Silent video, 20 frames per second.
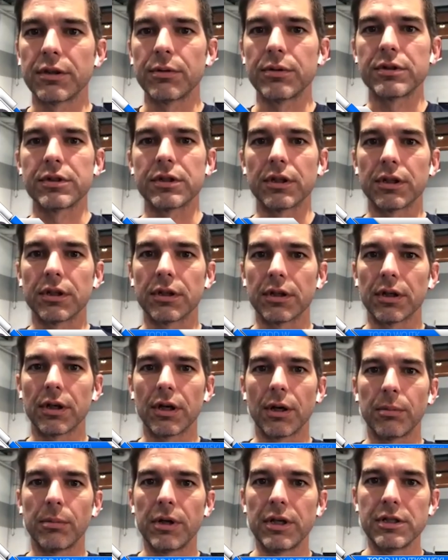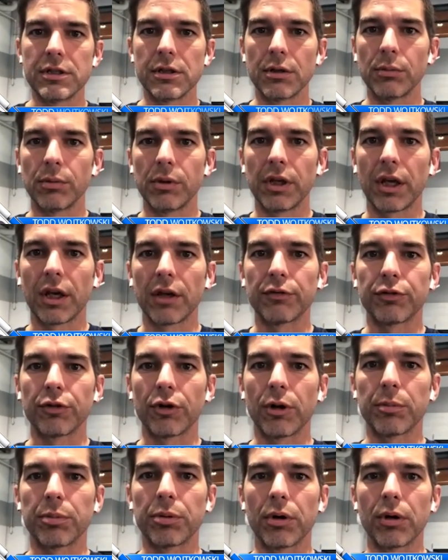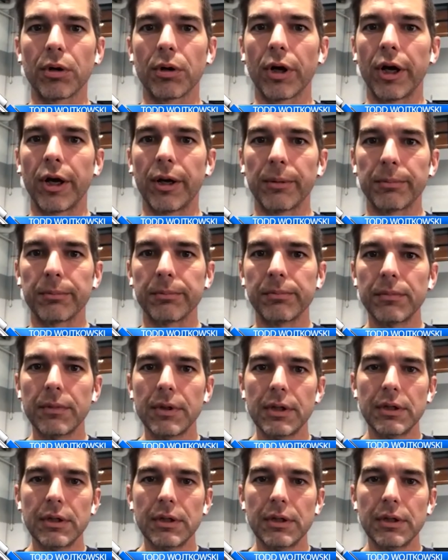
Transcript: it was an amazing weekend for our program.